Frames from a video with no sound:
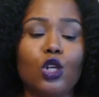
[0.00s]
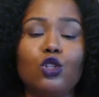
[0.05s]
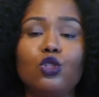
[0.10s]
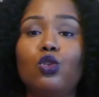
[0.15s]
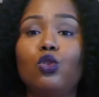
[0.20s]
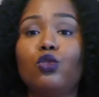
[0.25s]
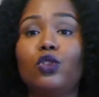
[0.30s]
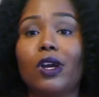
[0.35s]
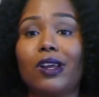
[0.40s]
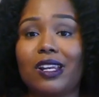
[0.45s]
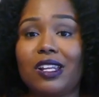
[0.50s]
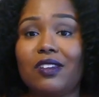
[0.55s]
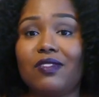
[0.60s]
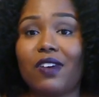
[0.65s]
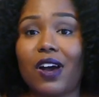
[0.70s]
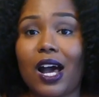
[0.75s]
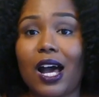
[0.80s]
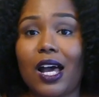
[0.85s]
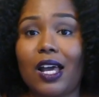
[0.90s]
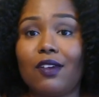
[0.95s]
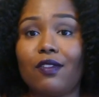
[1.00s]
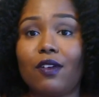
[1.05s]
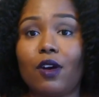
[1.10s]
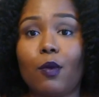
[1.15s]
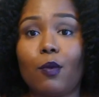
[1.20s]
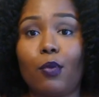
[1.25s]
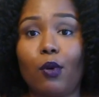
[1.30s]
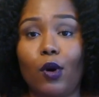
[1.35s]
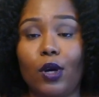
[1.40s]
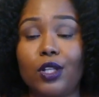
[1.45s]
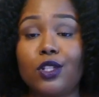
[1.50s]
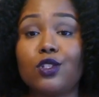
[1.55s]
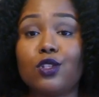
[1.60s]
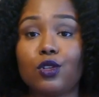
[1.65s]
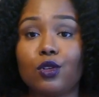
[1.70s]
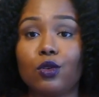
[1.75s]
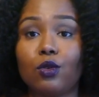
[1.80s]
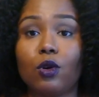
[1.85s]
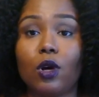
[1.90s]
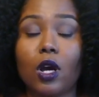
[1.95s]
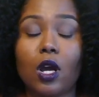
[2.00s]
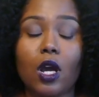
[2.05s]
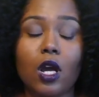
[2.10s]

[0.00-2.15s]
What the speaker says: 235.2.